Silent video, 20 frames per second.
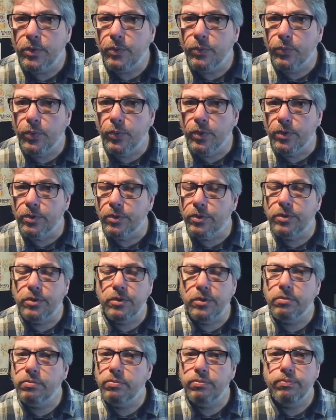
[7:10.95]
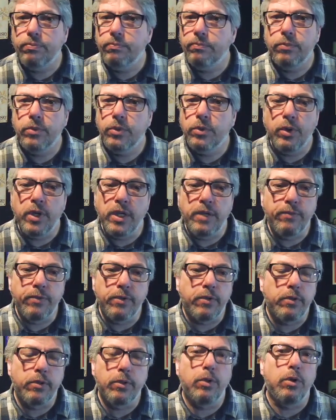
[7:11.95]
was not even
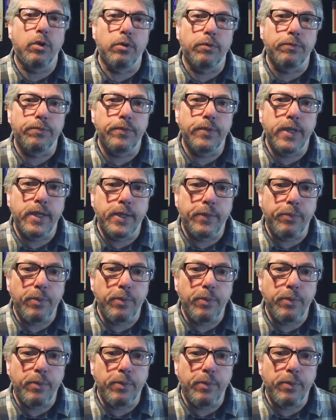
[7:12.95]
thought of.